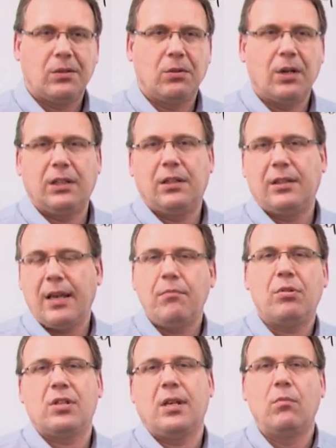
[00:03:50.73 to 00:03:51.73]
or
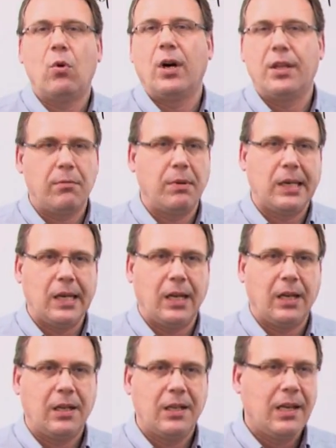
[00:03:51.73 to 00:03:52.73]
10% more in the
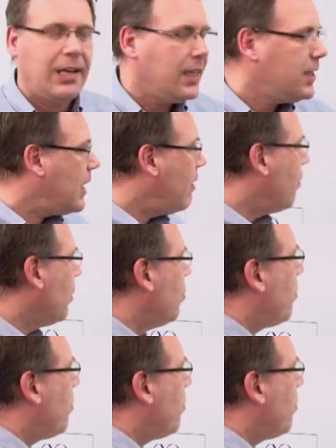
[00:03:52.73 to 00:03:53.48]
beginning. Let's say you want